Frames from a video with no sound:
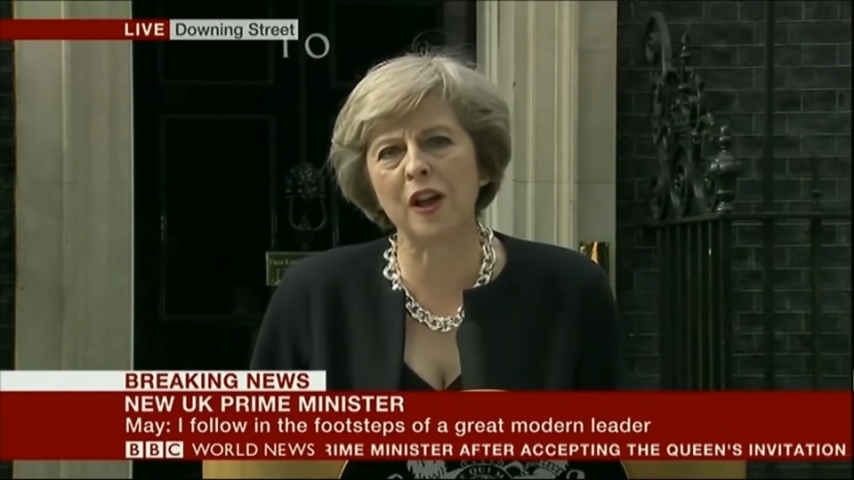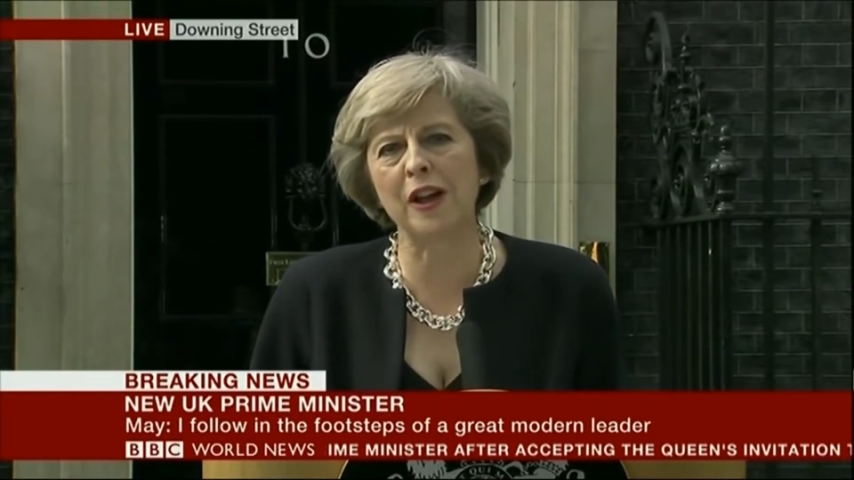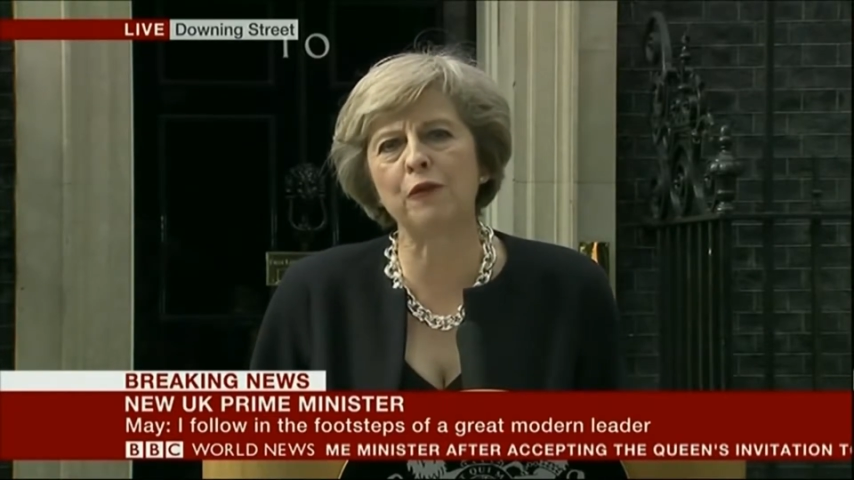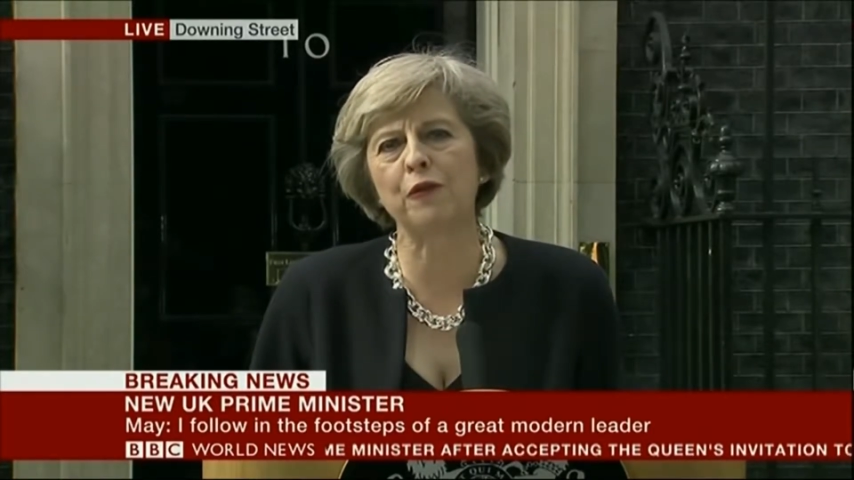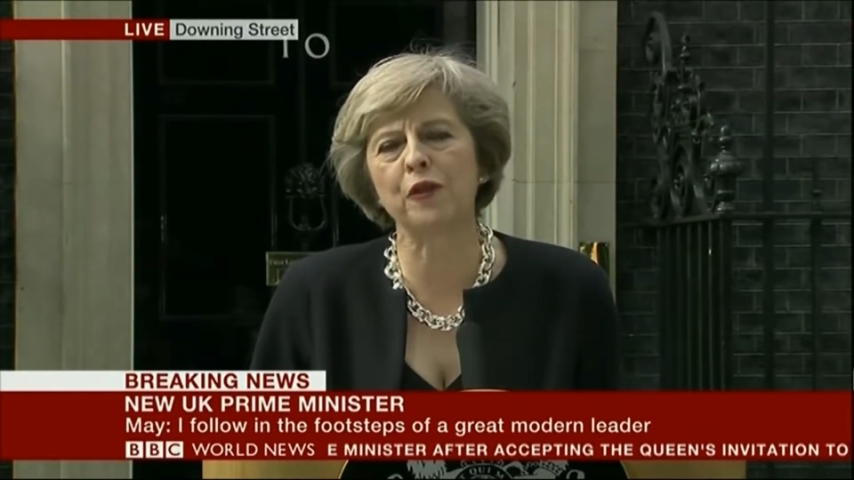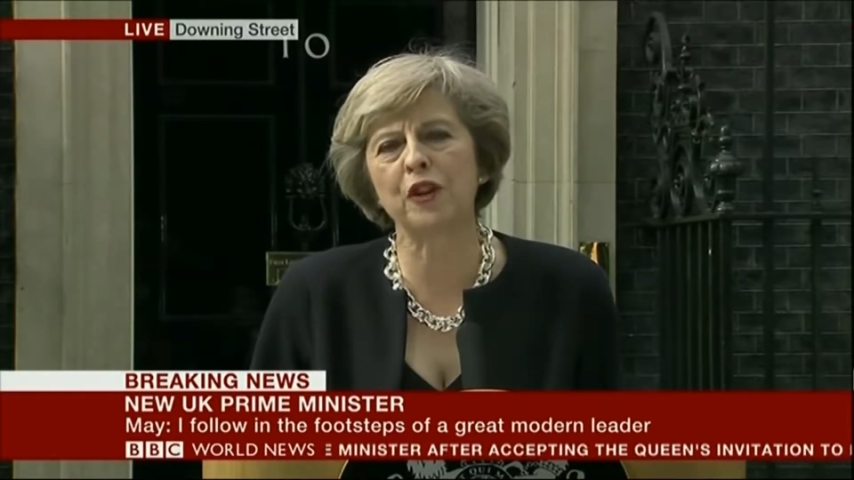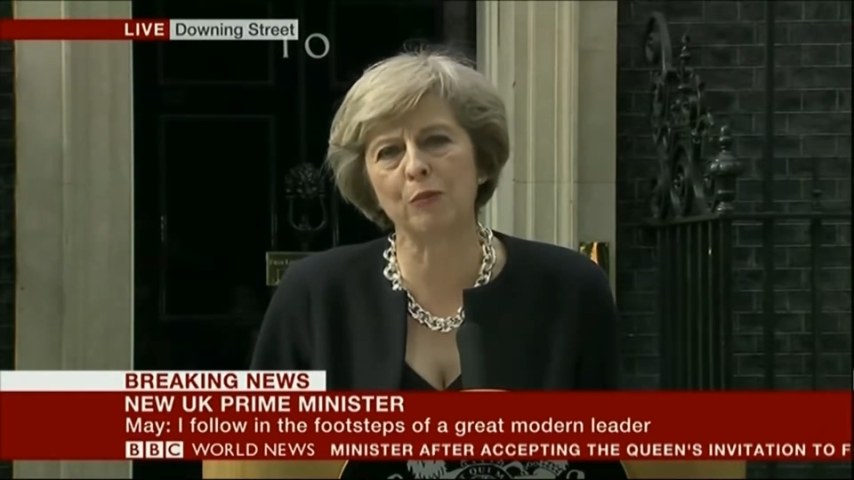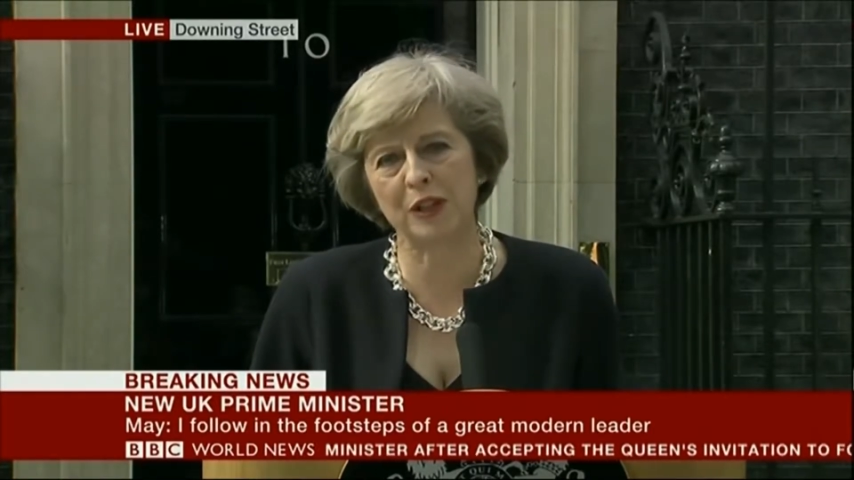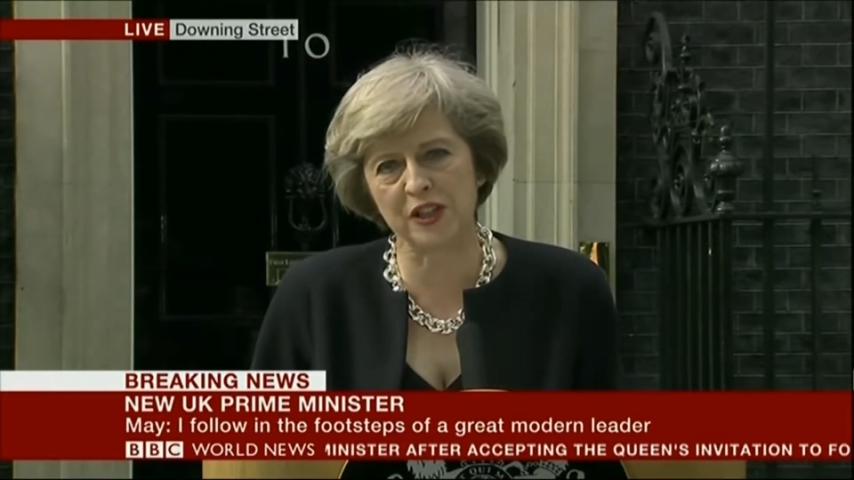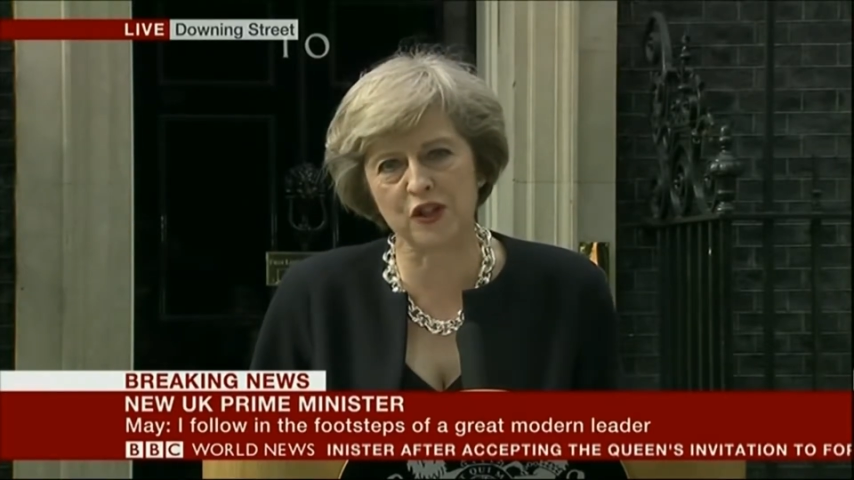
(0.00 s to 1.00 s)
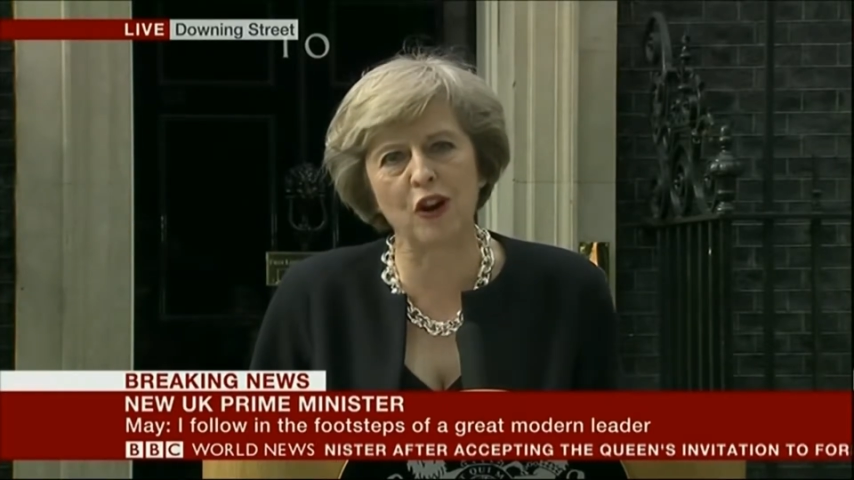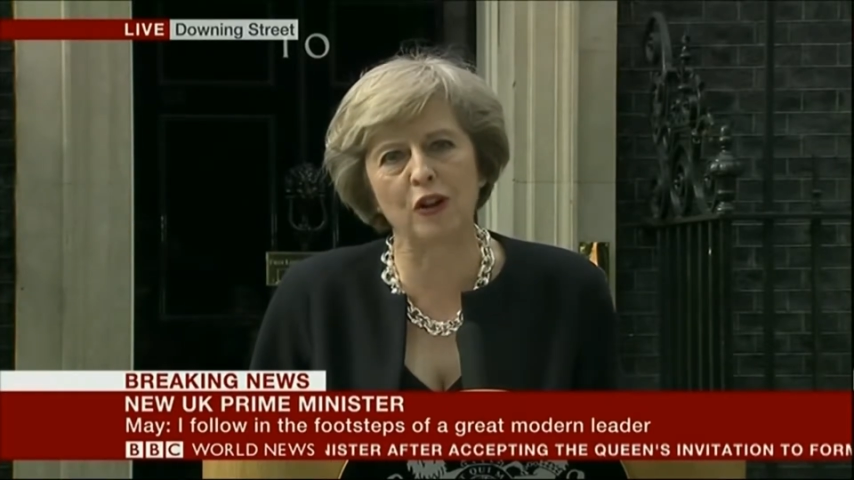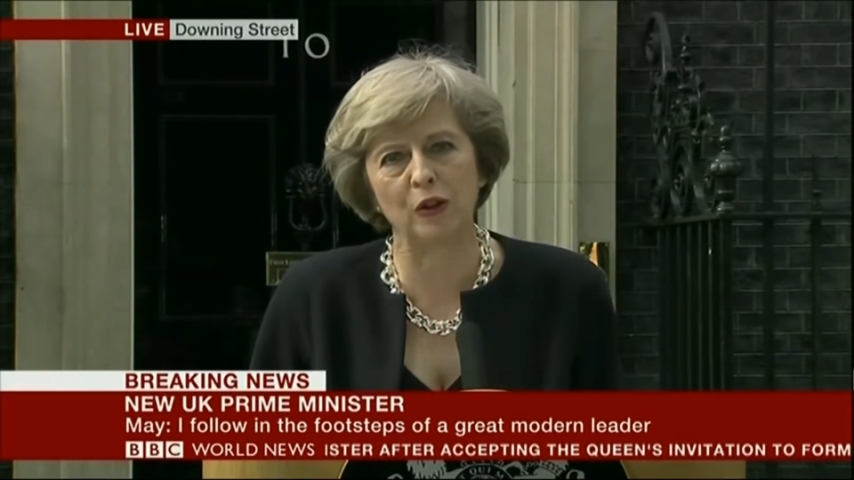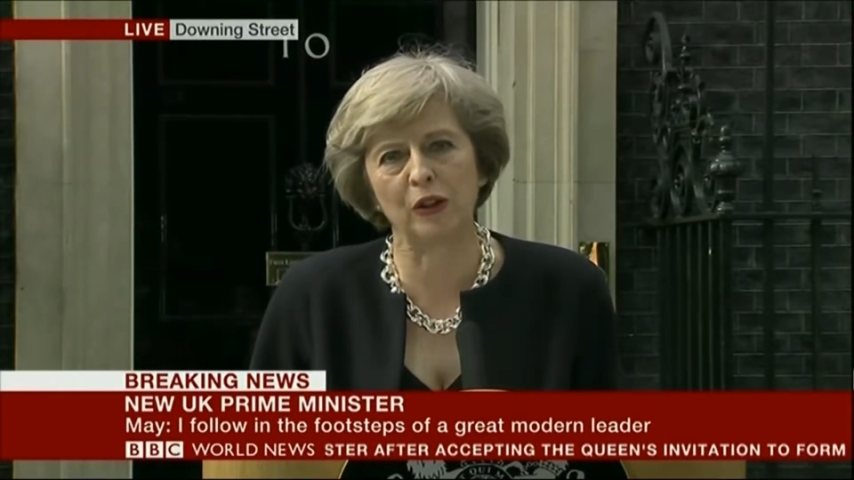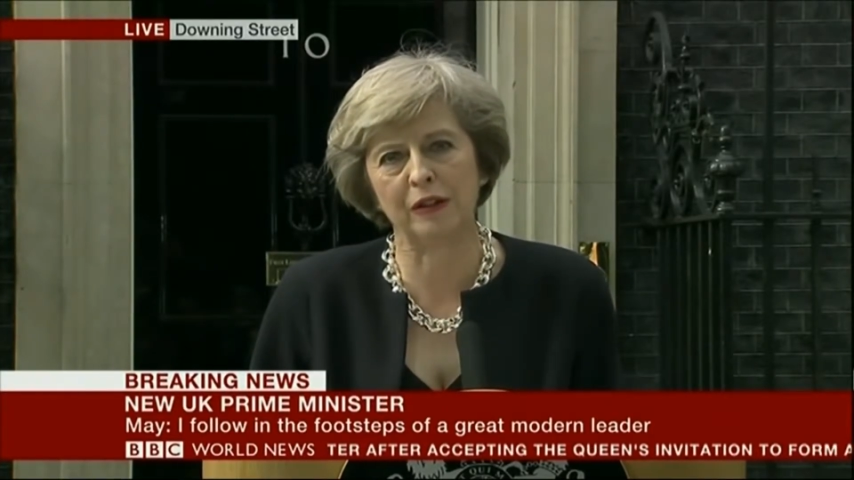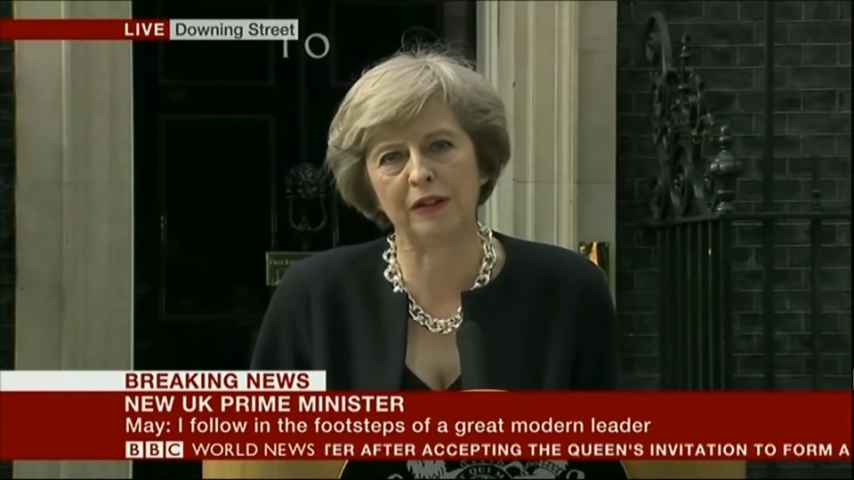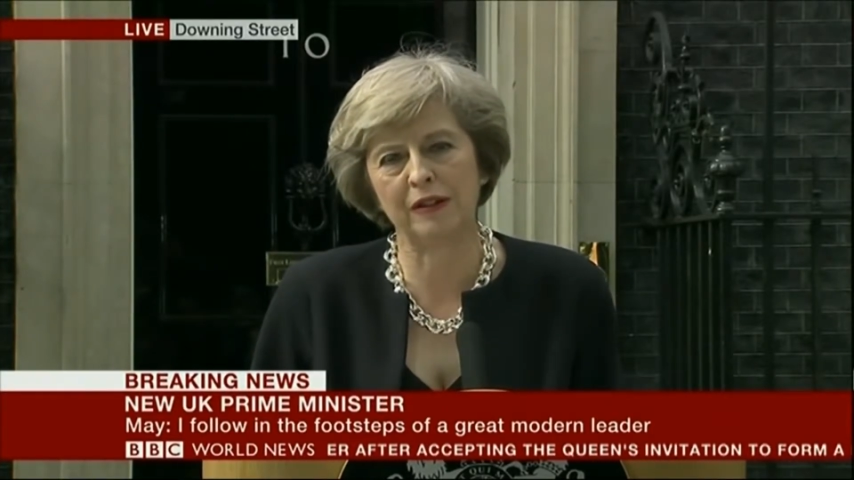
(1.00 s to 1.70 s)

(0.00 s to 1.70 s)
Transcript: life can be a struggle.